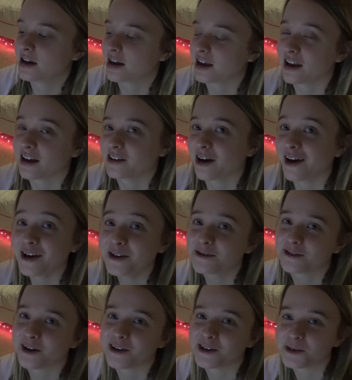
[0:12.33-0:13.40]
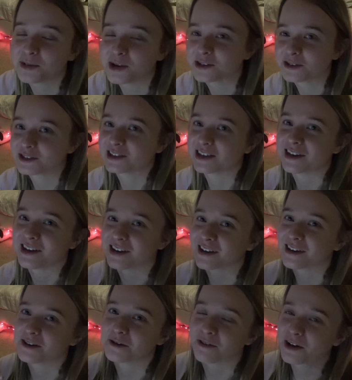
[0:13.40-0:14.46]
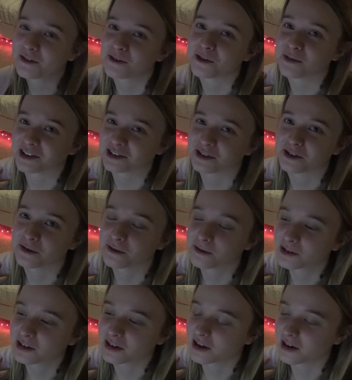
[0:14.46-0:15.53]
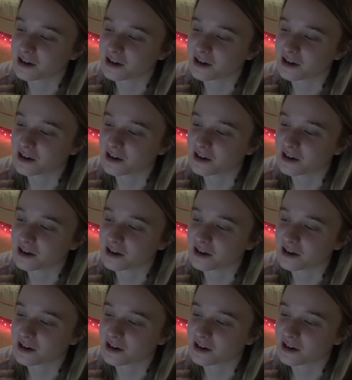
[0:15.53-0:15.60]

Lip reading: and I thought it'd be interesting if I filmed myself